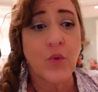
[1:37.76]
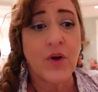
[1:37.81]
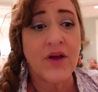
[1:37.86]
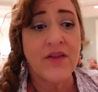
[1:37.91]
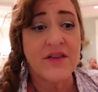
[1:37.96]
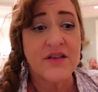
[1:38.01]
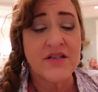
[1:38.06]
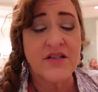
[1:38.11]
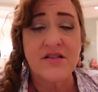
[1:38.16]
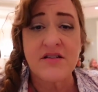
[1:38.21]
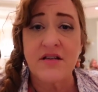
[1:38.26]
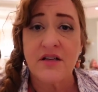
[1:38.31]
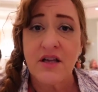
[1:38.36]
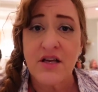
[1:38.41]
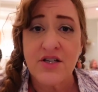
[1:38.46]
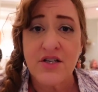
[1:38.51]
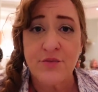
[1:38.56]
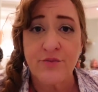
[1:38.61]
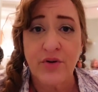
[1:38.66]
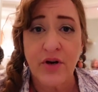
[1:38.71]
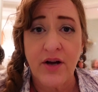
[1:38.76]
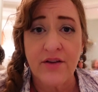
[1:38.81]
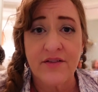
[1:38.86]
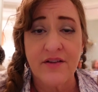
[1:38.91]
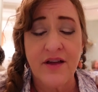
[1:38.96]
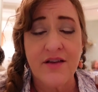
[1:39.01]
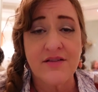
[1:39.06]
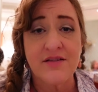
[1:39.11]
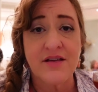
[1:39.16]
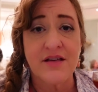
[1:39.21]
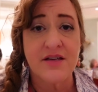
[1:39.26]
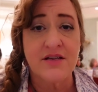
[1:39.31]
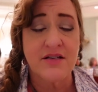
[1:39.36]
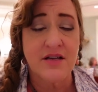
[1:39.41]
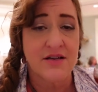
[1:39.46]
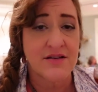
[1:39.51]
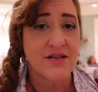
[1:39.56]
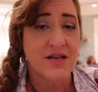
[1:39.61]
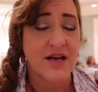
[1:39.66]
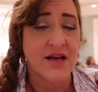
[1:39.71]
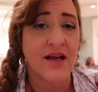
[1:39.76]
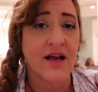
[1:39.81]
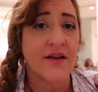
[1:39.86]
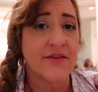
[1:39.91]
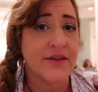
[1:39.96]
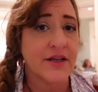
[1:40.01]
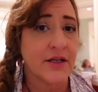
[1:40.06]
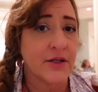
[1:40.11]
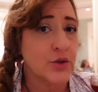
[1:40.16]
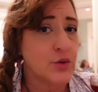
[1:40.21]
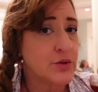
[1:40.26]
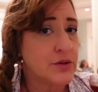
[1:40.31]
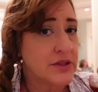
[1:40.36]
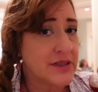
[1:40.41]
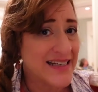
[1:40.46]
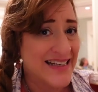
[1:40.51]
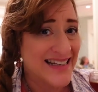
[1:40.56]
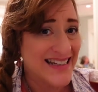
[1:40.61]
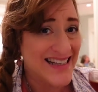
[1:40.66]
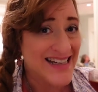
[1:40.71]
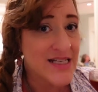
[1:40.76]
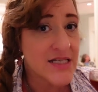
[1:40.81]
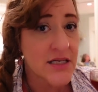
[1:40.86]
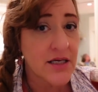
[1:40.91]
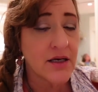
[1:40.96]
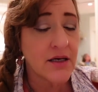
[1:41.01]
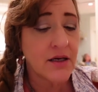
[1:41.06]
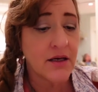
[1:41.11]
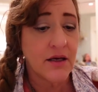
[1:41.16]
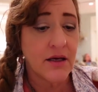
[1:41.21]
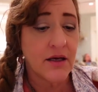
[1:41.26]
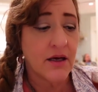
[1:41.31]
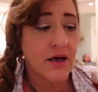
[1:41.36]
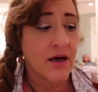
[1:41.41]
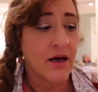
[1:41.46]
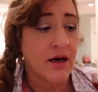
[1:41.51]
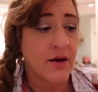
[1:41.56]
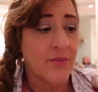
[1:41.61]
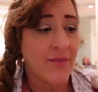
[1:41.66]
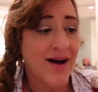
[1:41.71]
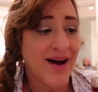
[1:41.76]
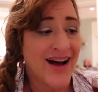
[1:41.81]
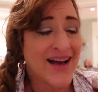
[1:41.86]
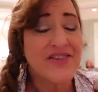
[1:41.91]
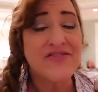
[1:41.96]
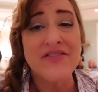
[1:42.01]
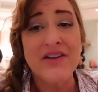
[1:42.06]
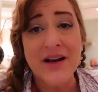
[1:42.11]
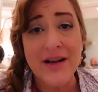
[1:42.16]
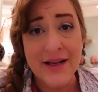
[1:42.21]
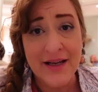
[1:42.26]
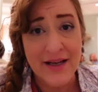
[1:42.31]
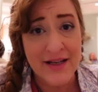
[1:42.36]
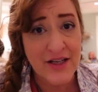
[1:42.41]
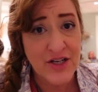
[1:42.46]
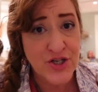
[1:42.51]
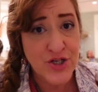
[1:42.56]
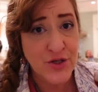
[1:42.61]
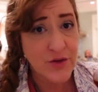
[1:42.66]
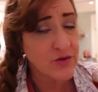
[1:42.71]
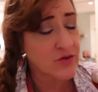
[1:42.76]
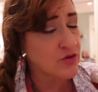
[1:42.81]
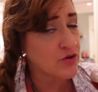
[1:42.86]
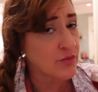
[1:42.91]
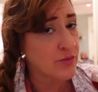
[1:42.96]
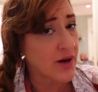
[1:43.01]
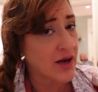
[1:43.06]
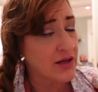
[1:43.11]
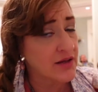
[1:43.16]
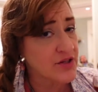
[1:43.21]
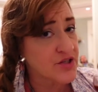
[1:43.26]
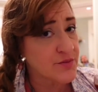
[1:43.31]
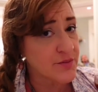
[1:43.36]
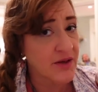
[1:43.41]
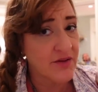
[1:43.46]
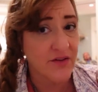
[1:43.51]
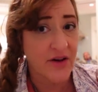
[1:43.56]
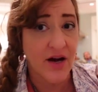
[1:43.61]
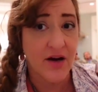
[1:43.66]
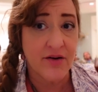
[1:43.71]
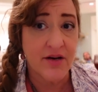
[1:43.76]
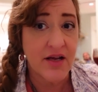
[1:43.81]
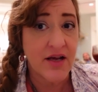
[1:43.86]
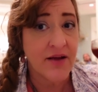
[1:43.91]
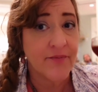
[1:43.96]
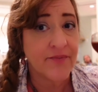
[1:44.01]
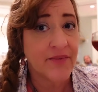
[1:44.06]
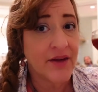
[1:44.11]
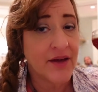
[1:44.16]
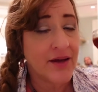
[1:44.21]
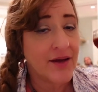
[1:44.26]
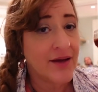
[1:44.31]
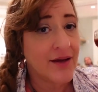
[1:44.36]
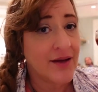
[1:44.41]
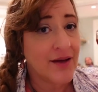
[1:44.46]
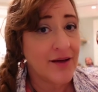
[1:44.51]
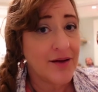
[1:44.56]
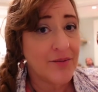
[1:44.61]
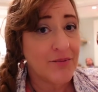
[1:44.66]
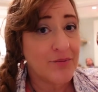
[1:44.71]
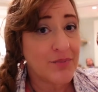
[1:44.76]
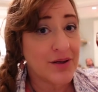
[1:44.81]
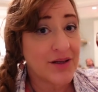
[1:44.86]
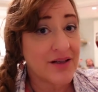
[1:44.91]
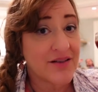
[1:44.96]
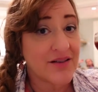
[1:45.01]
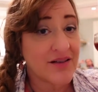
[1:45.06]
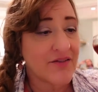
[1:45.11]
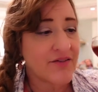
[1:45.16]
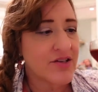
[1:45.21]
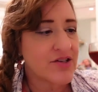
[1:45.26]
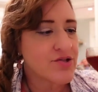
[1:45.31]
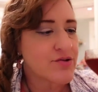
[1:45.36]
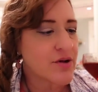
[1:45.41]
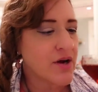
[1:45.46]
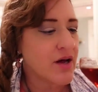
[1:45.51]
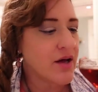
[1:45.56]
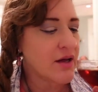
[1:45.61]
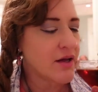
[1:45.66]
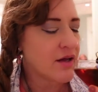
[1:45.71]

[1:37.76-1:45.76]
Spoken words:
in the distillation process, it does take out the gluten in it. I've not had issues. Your mileage may vary. Let's give it a try.